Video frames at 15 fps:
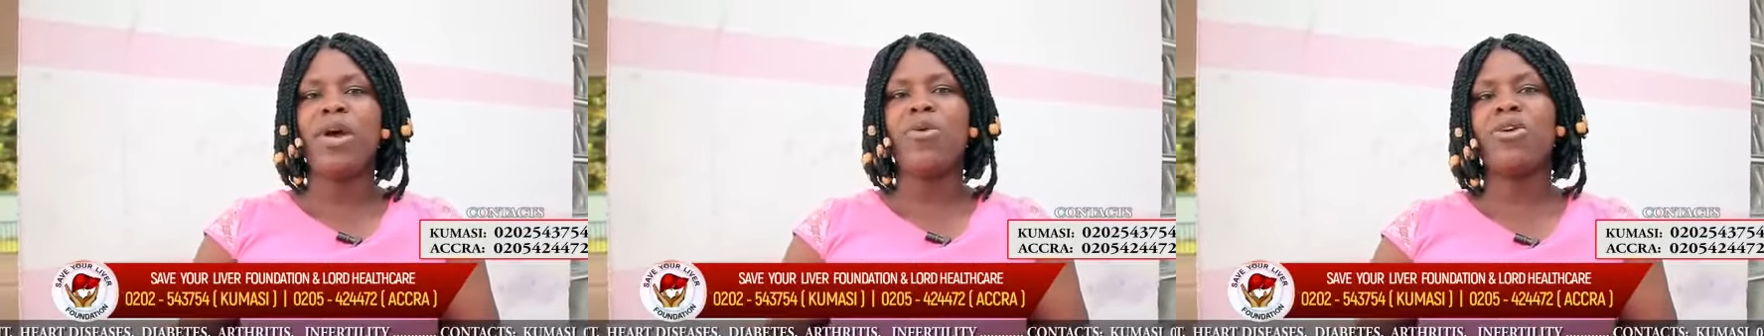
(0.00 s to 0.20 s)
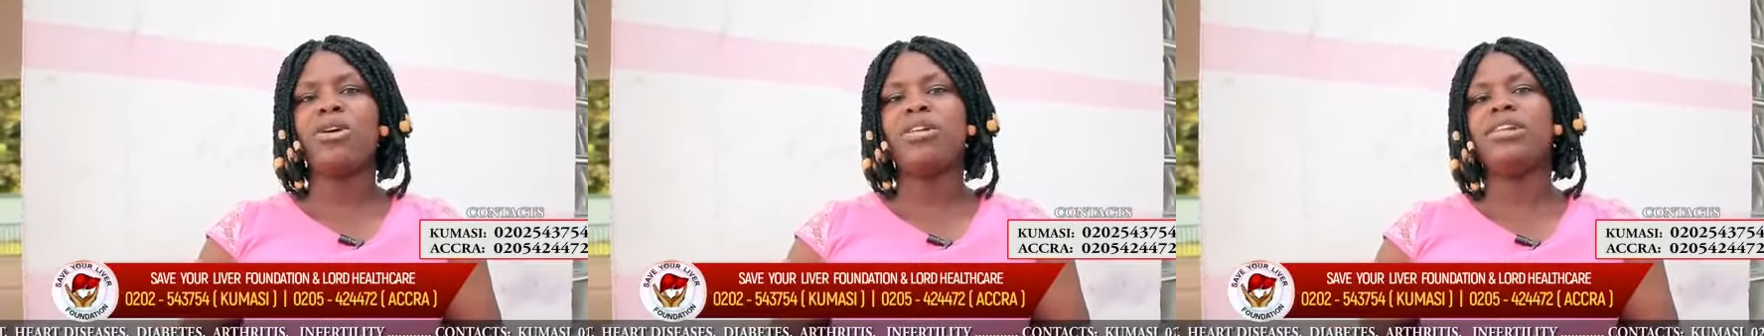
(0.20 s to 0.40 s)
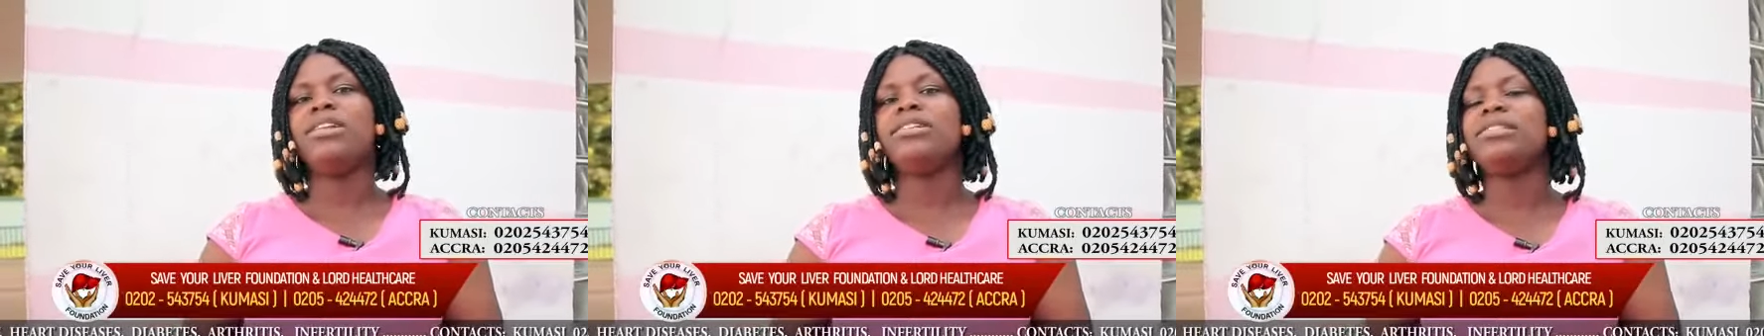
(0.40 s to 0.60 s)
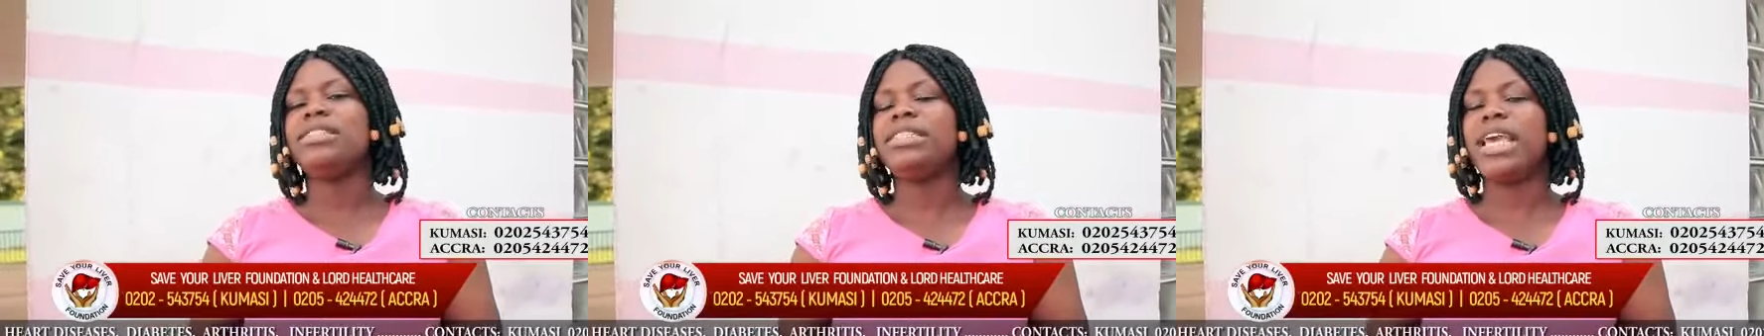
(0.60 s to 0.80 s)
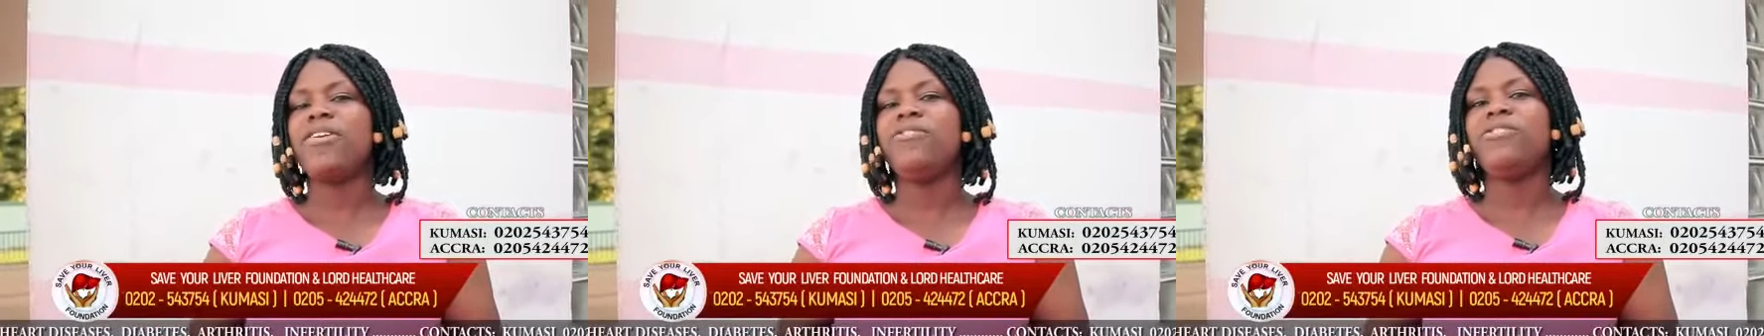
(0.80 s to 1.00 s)
ewo
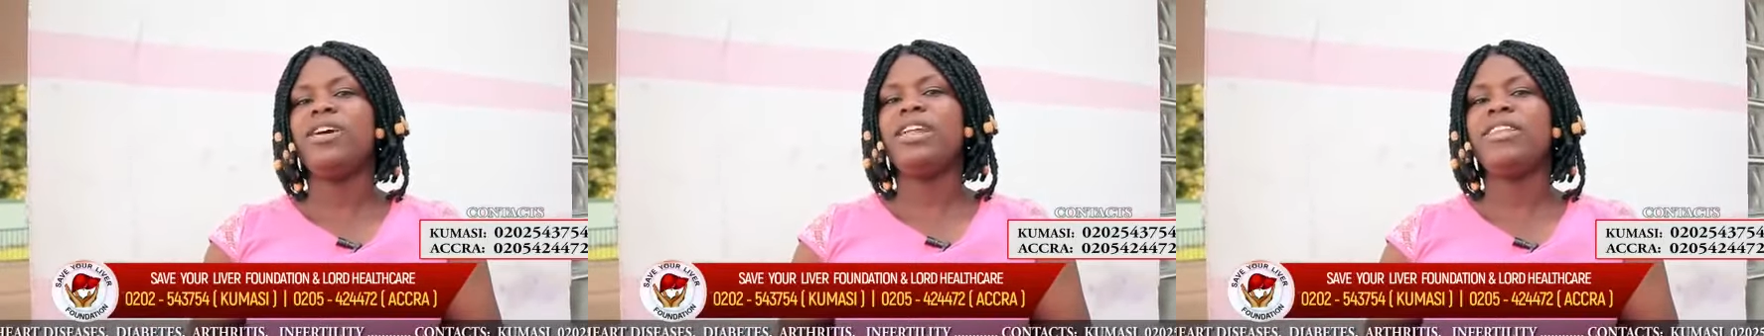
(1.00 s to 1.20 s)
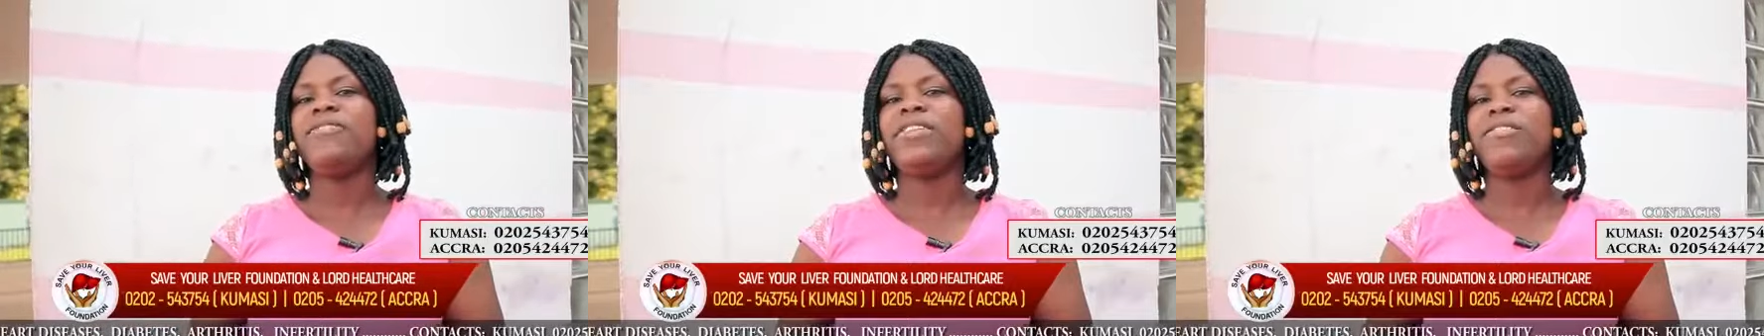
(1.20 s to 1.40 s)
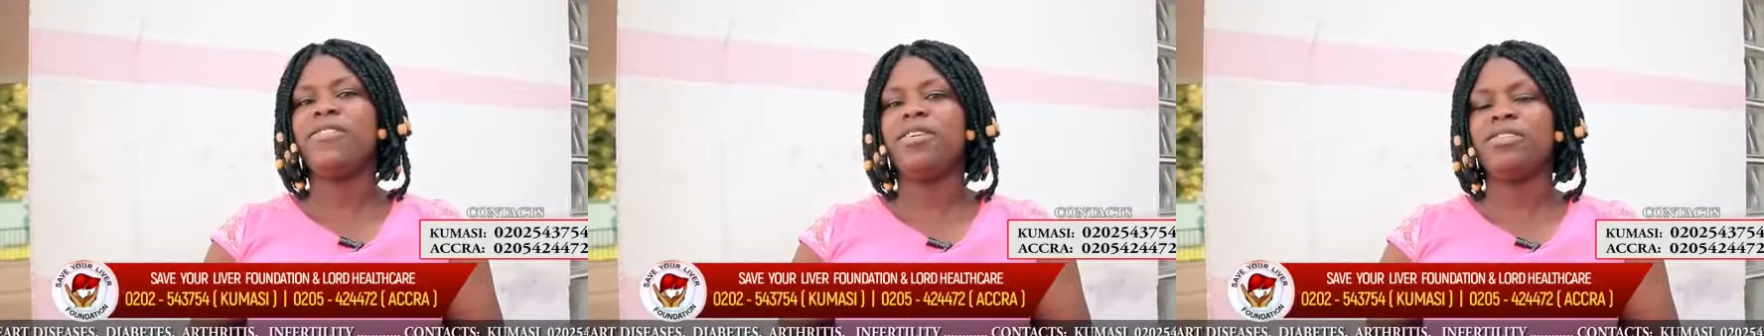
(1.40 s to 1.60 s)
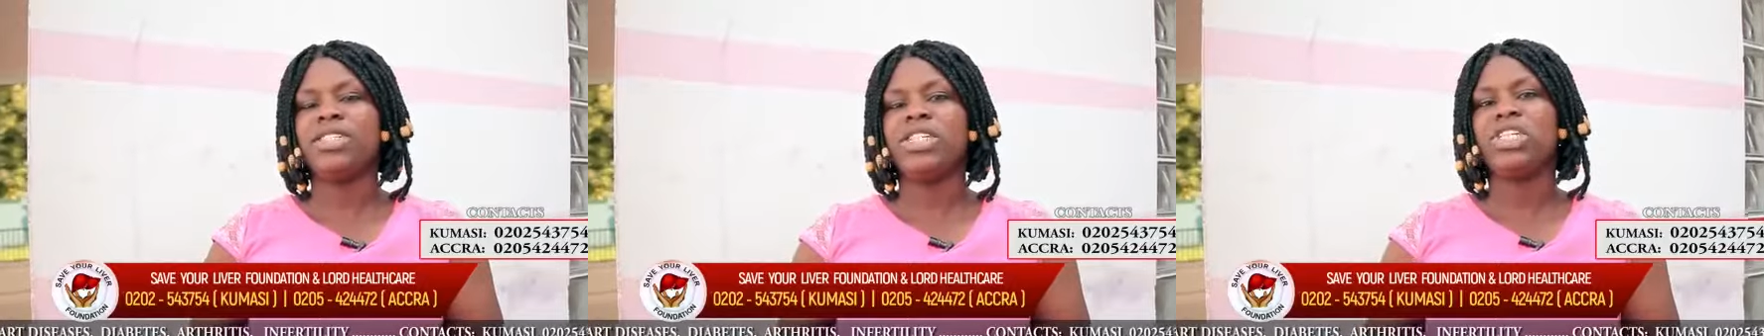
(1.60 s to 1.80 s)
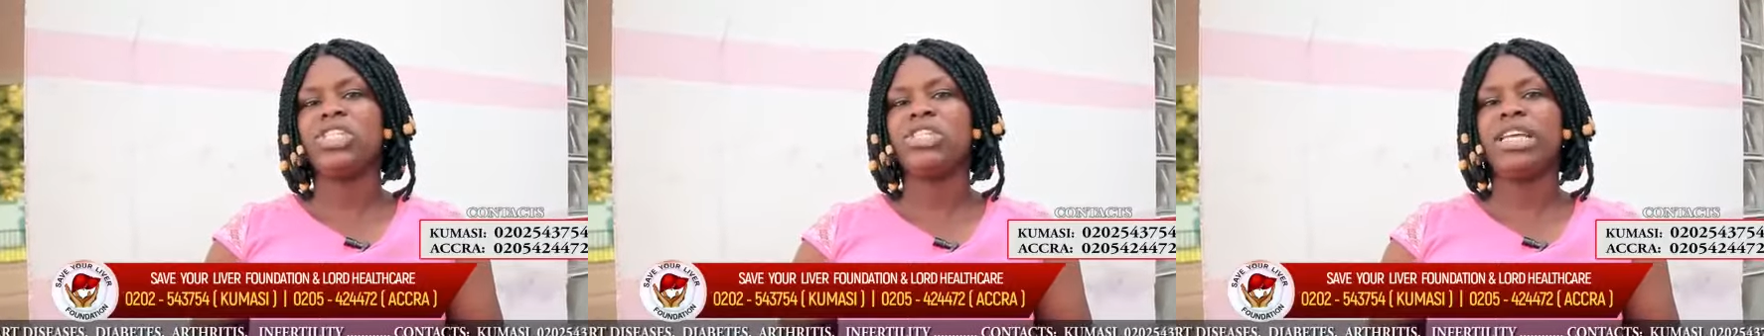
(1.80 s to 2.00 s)
Save Your Liver
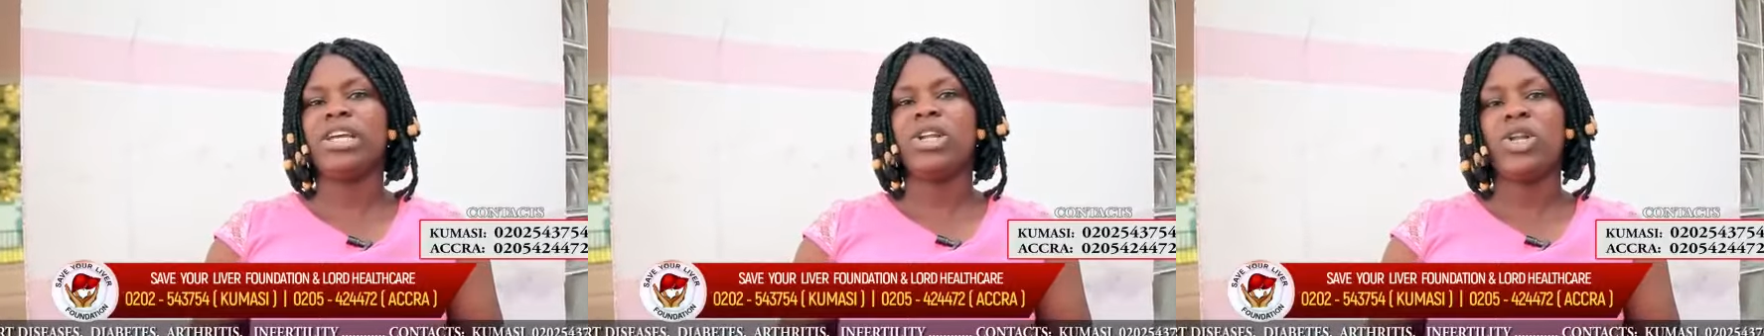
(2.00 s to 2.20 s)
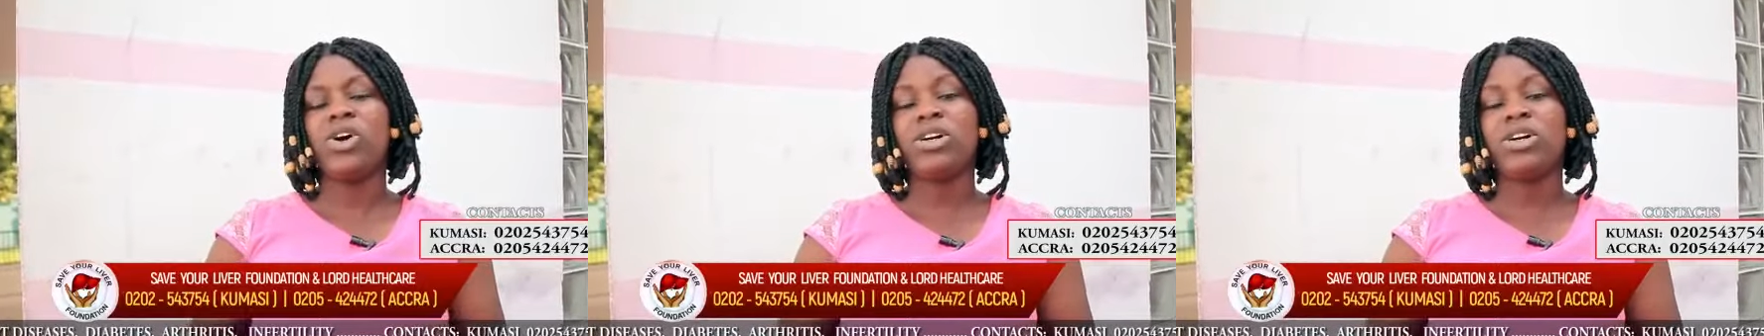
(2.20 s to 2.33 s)
Foundation and